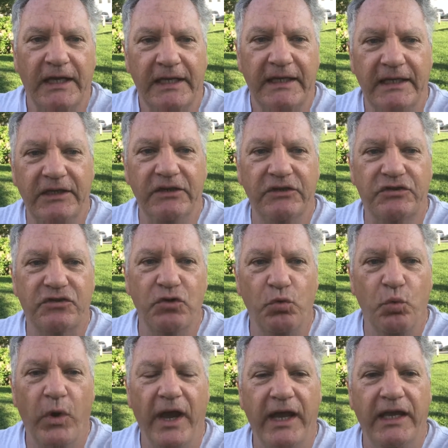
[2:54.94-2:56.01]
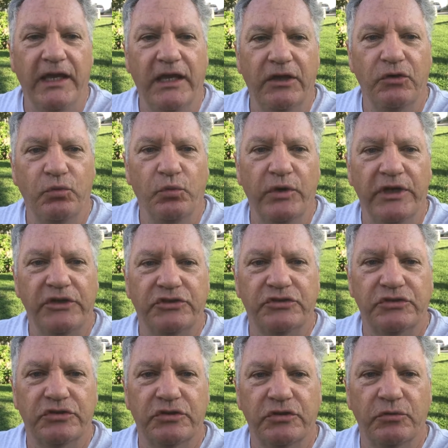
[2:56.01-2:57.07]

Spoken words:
is the way in which